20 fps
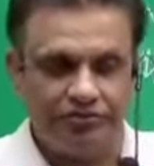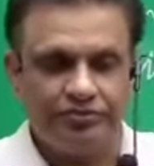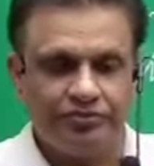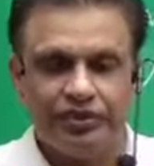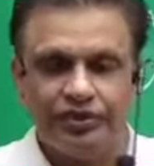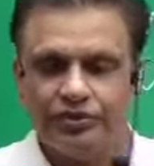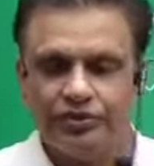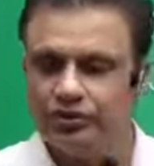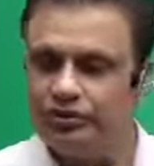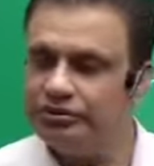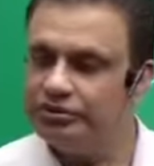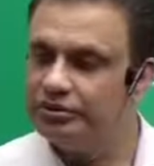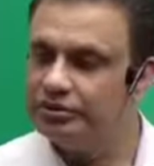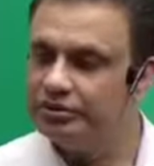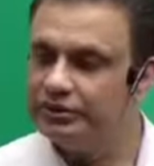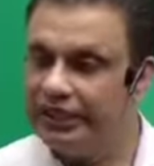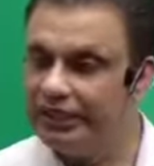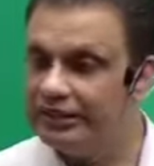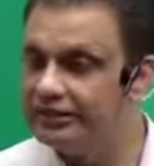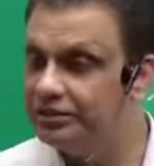So
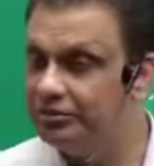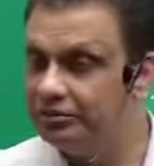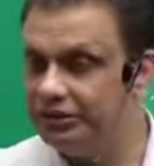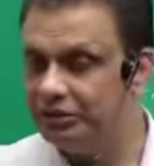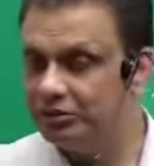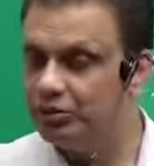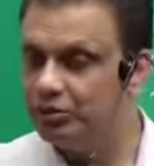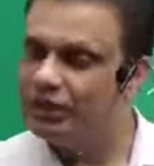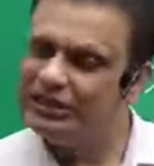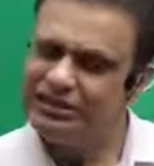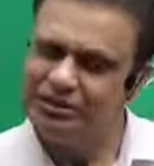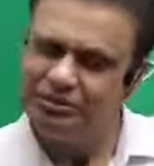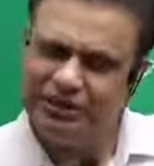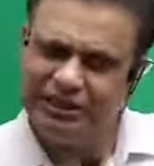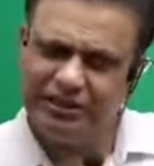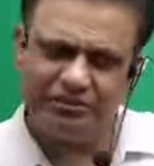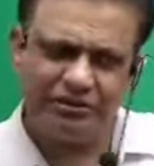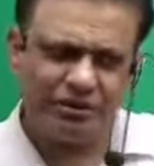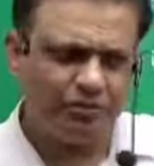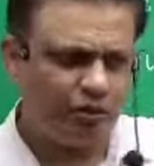that is the meaning. What is the meaning of
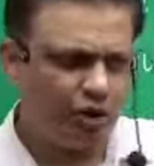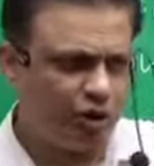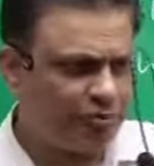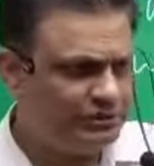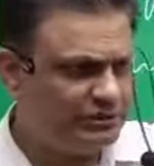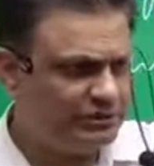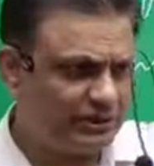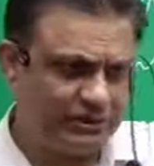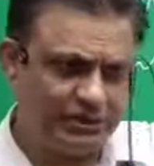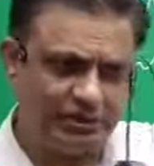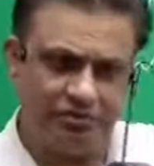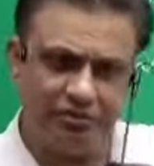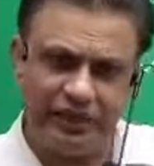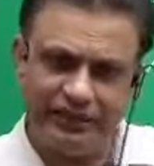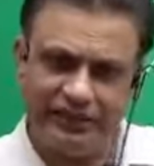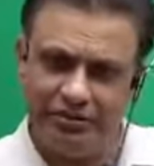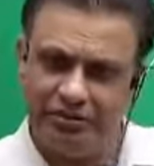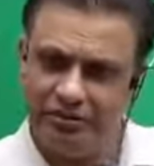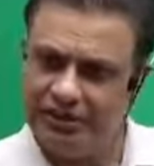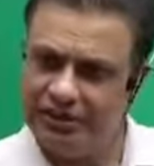the term objective, by the
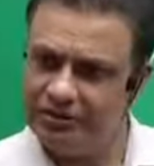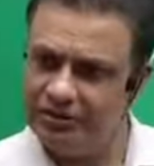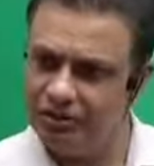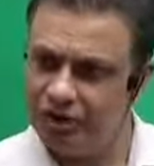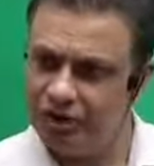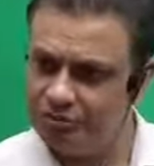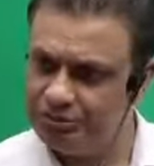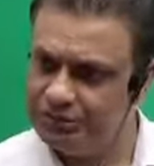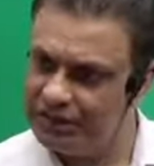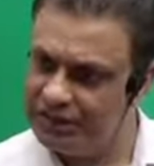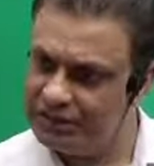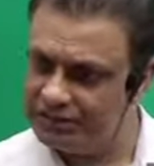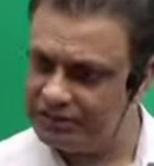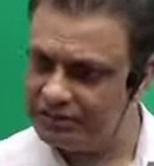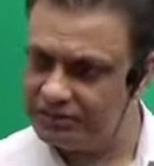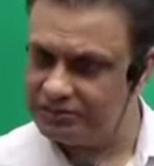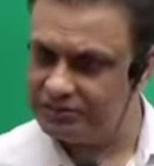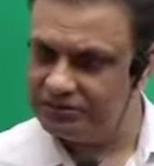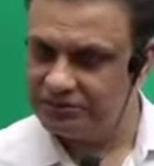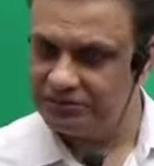way? Object?
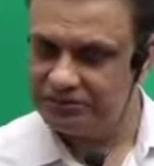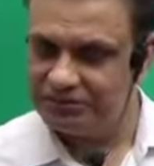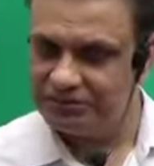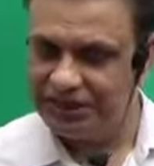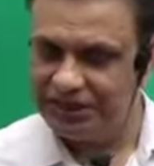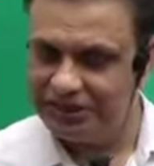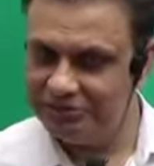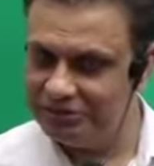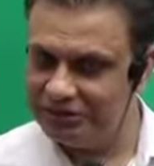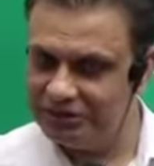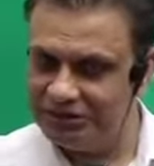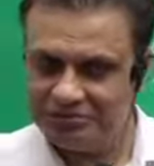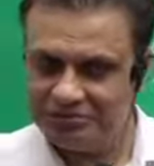Anybody?